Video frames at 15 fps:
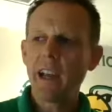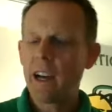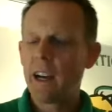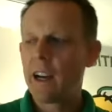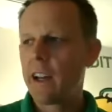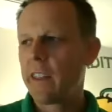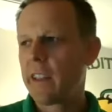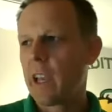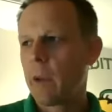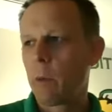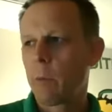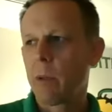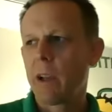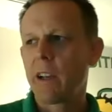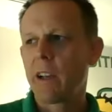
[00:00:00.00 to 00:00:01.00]
the game we're
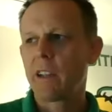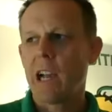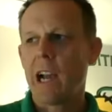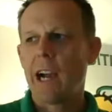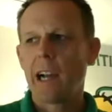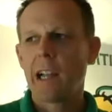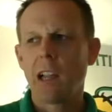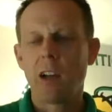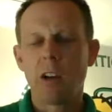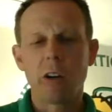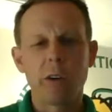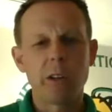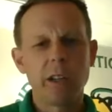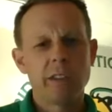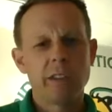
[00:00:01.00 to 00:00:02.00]
playing is
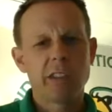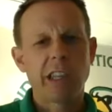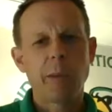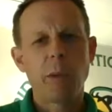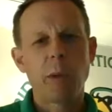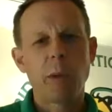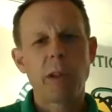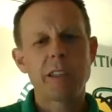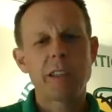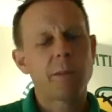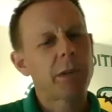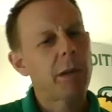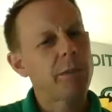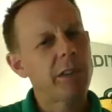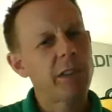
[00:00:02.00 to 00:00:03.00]
high-low. It's a game we play
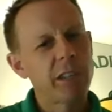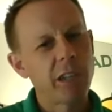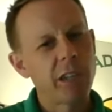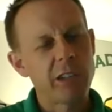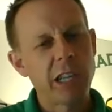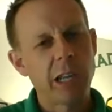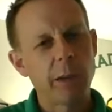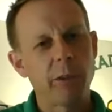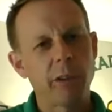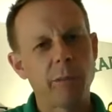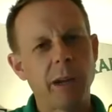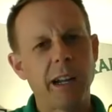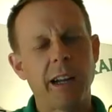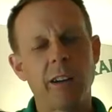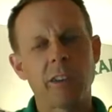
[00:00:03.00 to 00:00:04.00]
sometimes at the dinner table in
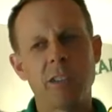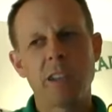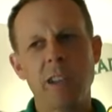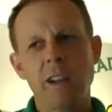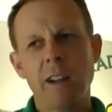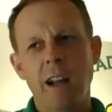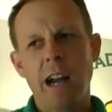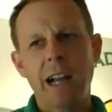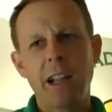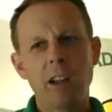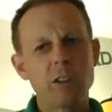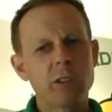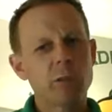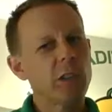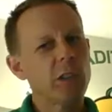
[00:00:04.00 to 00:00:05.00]
my house. High-low
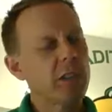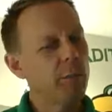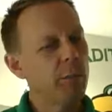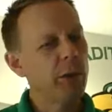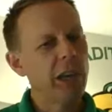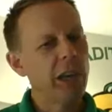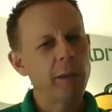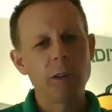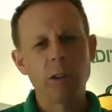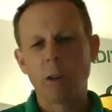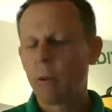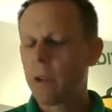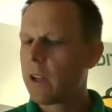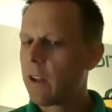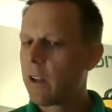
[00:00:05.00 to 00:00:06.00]
is a real simple game. You can
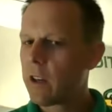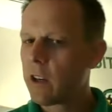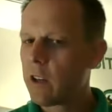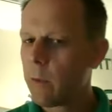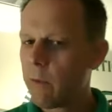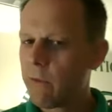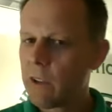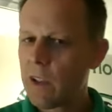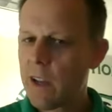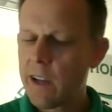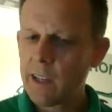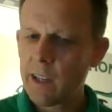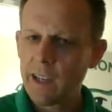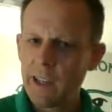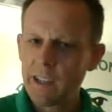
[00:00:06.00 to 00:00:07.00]
play along at home if you'd
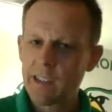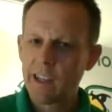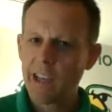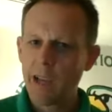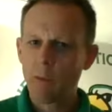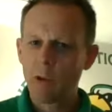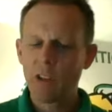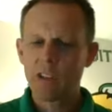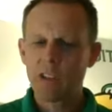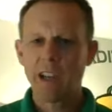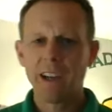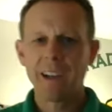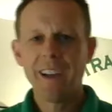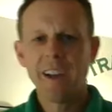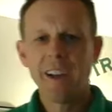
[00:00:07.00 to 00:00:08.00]
like. It's a game where you
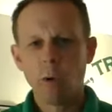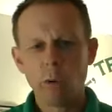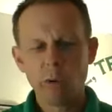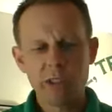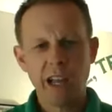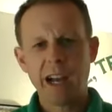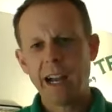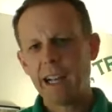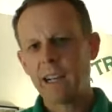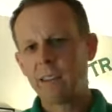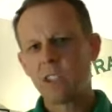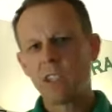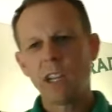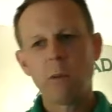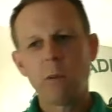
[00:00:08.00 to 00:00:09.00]
say, what was the high of
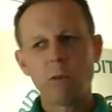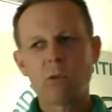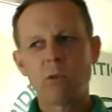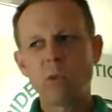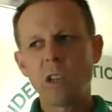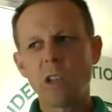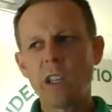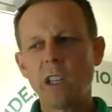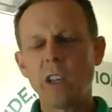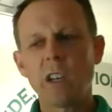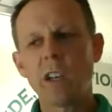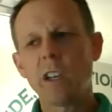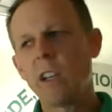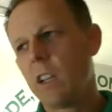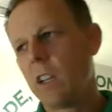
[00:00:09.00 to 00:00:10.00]
today, what was really good,